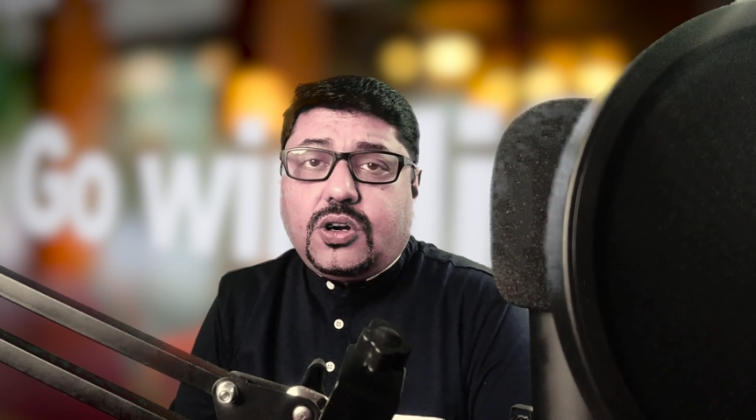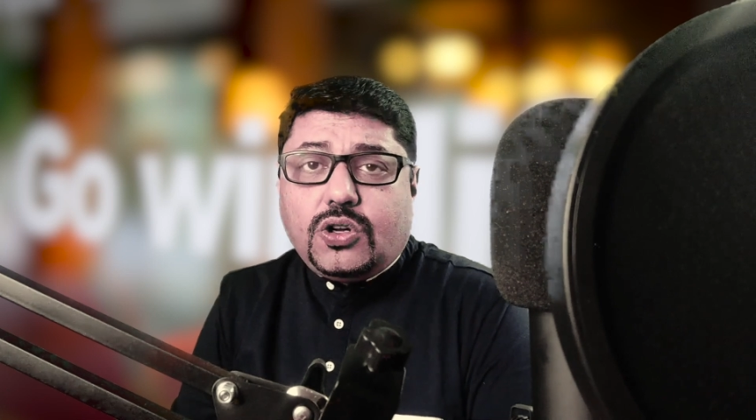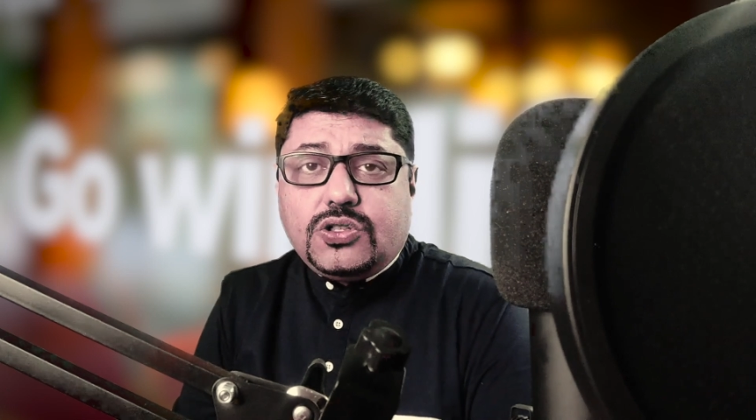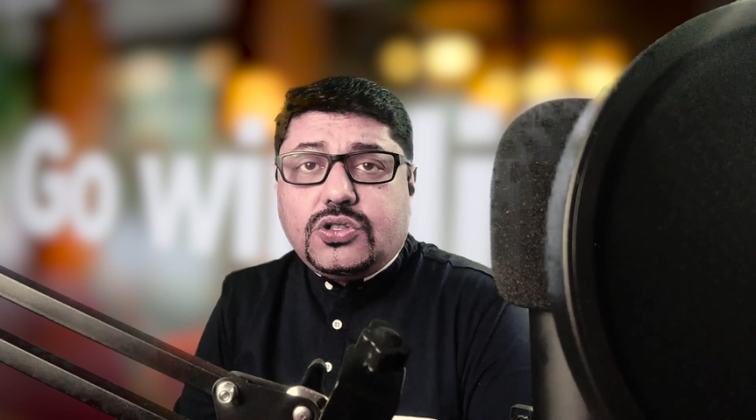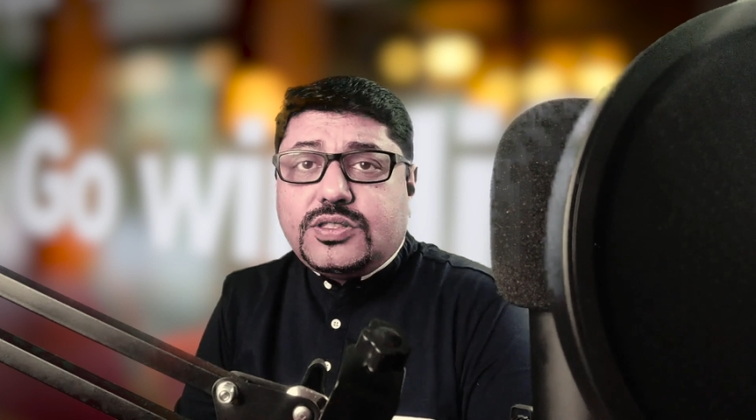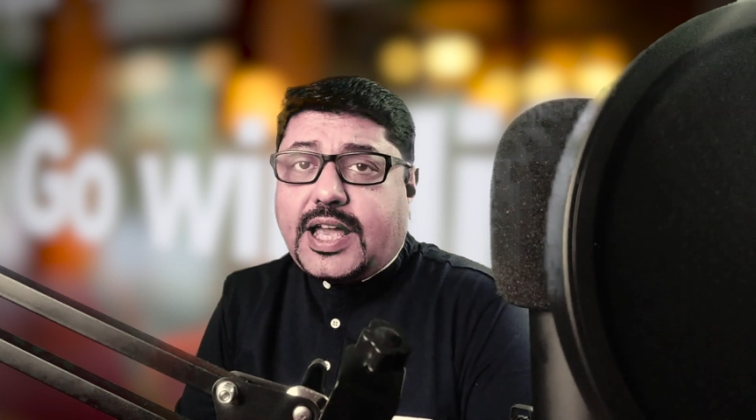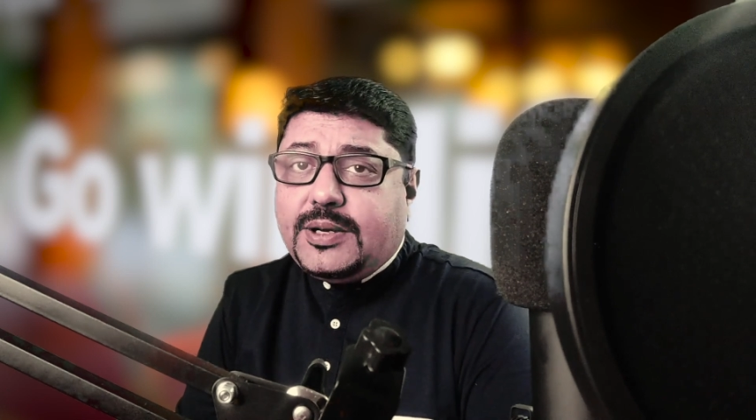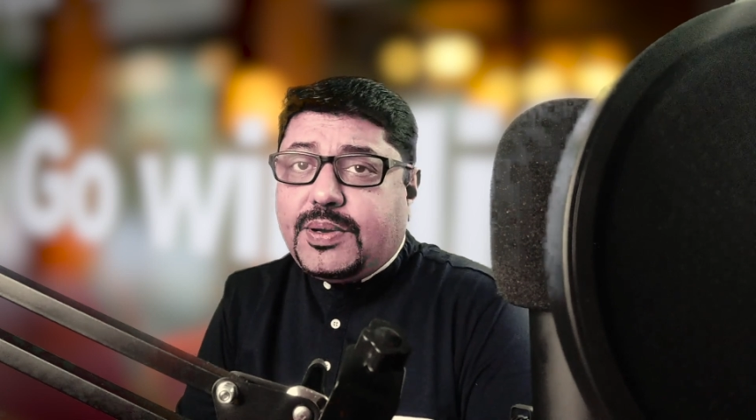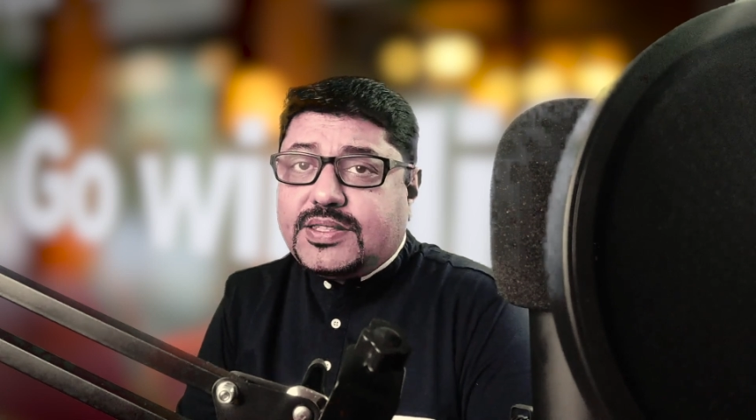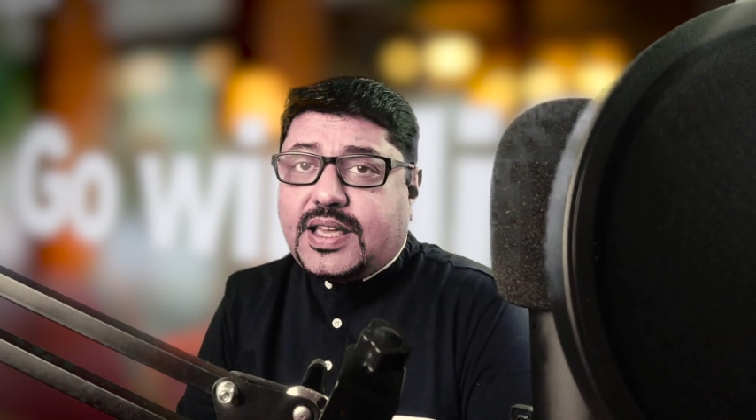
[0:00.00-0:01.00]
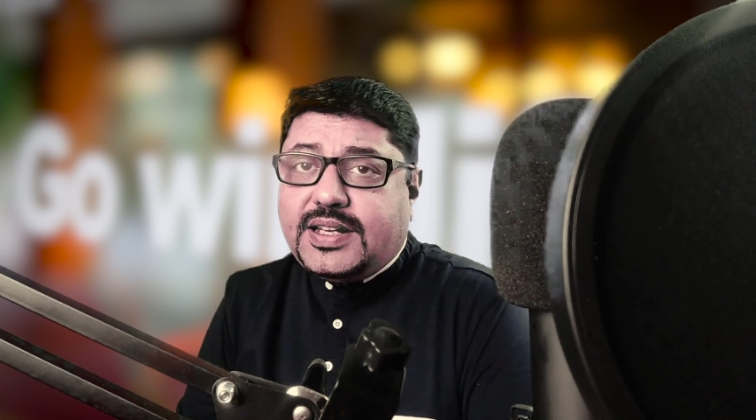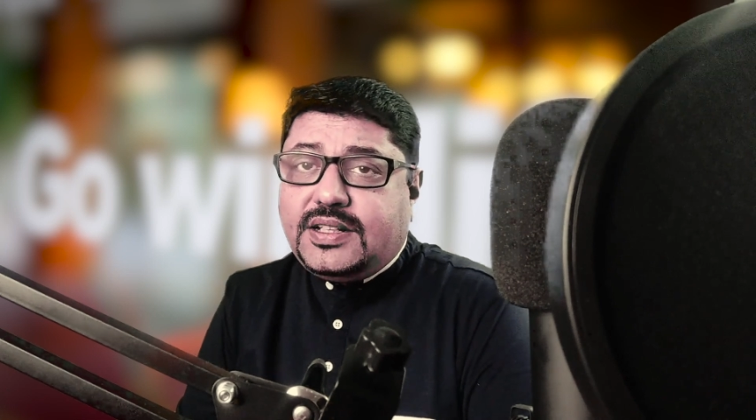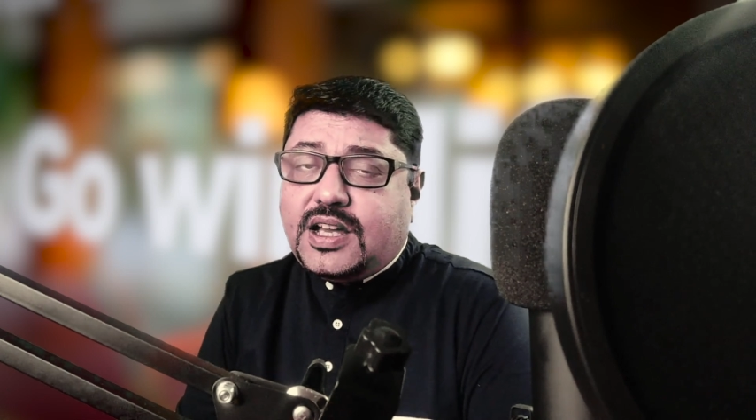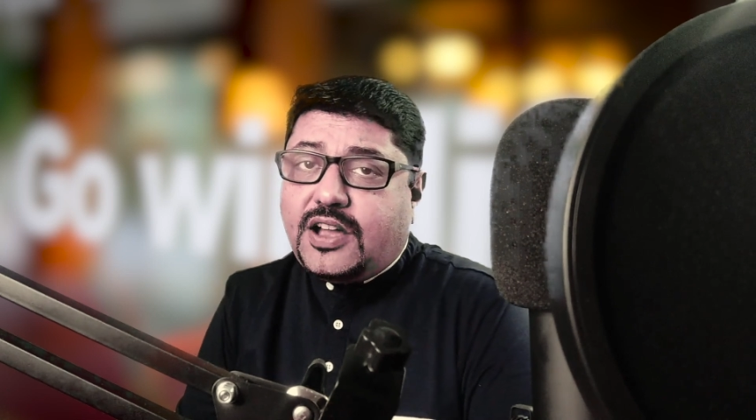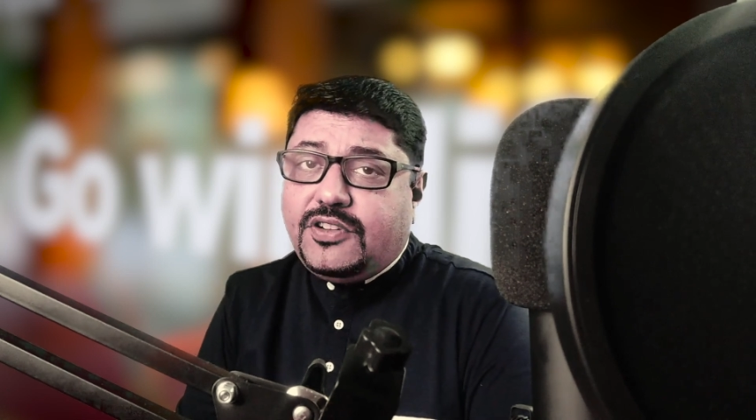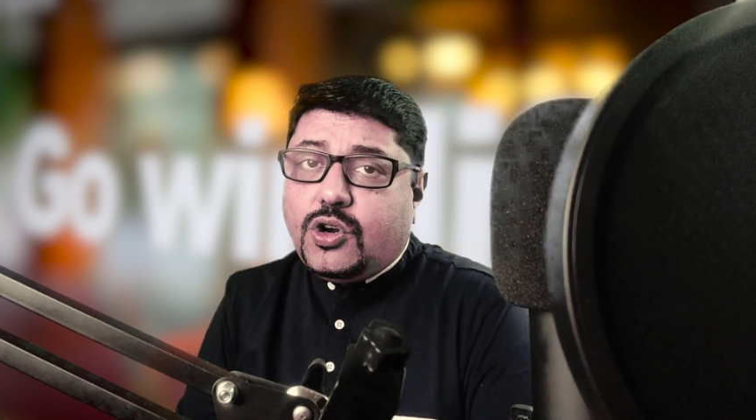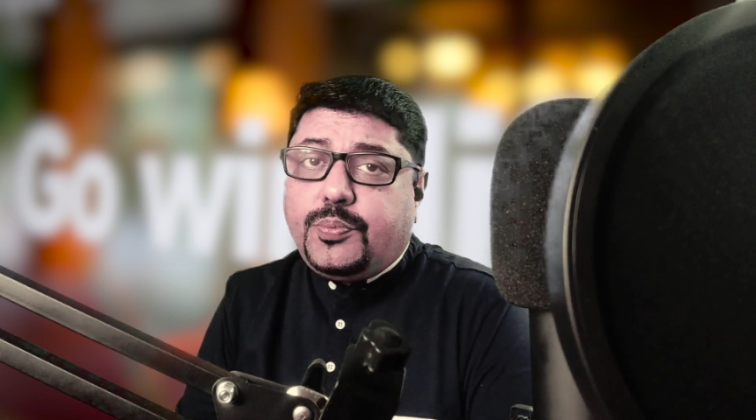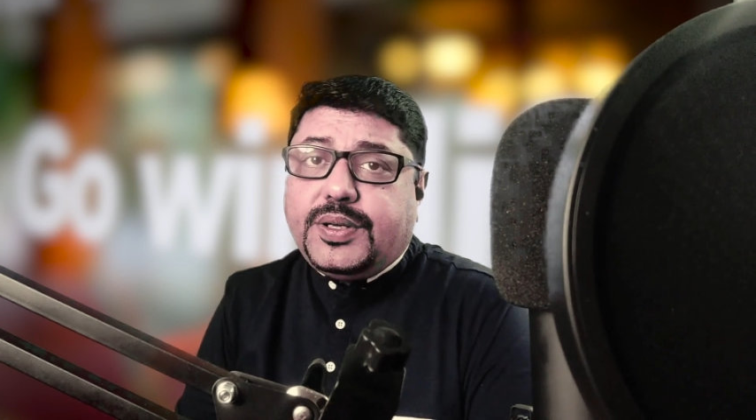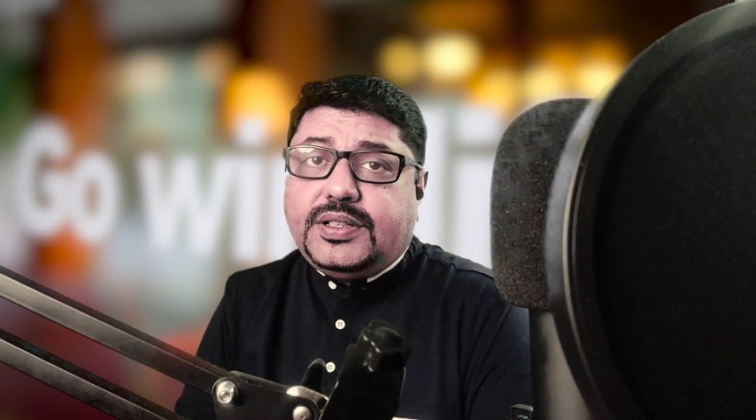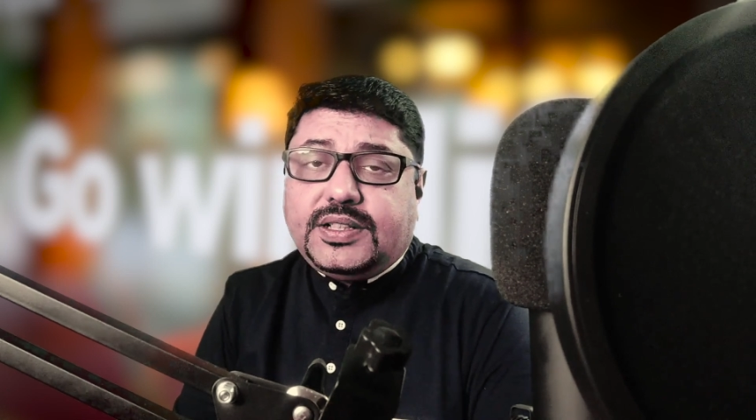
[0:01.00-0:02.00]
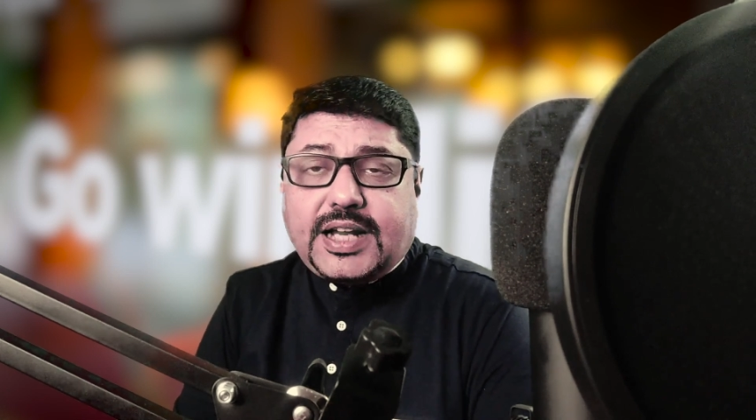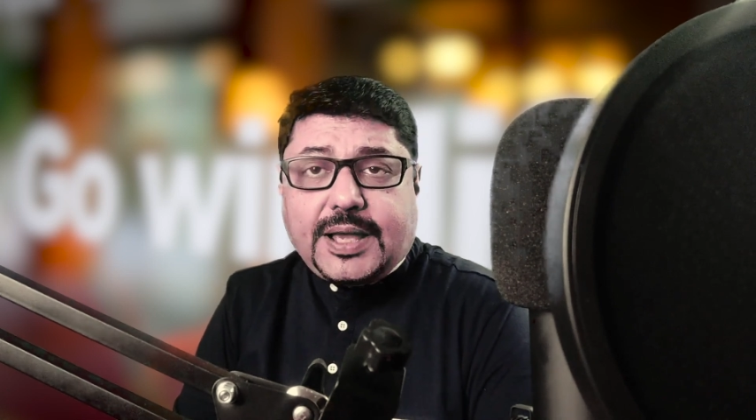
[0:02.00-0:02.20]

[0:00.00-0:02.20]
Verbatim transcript: also side by side I will open